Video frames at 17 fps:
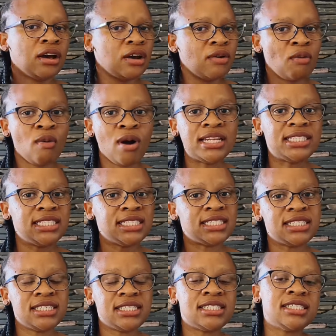what
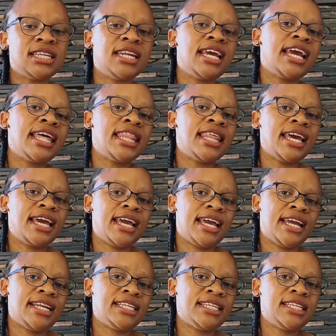decision at the
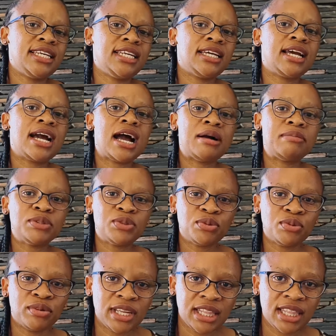end he comes
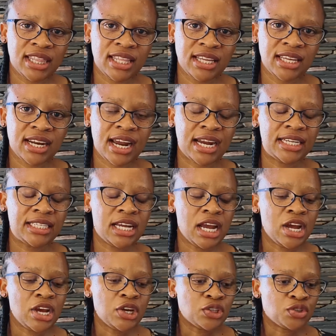with, right?
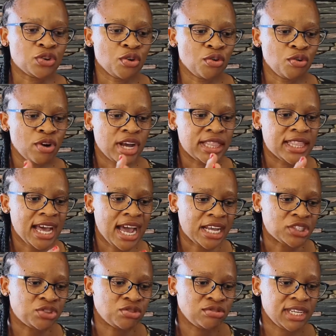So the
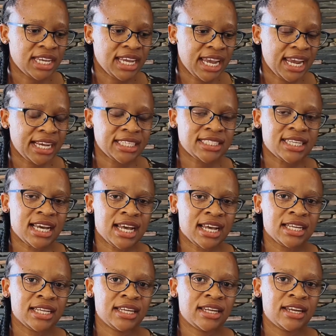
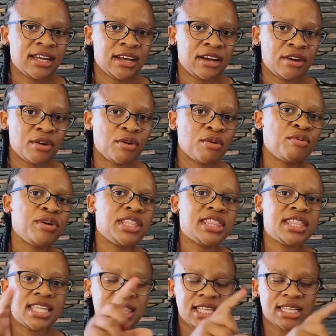adjudicator
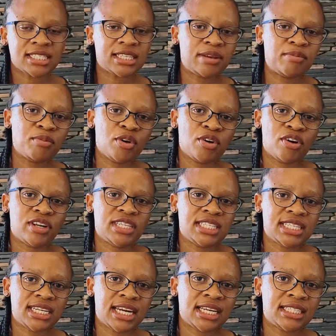within the same
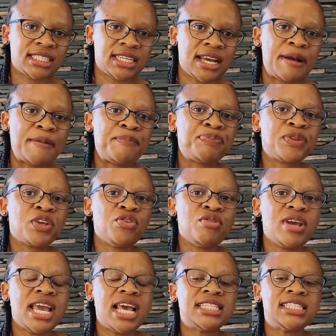contract, you
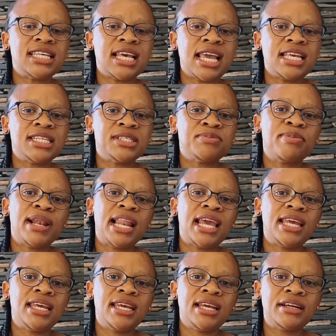can say he's
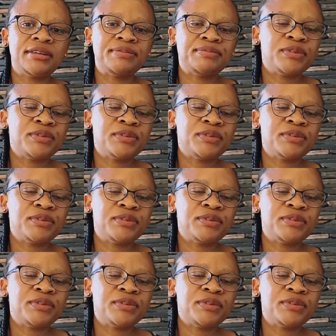playing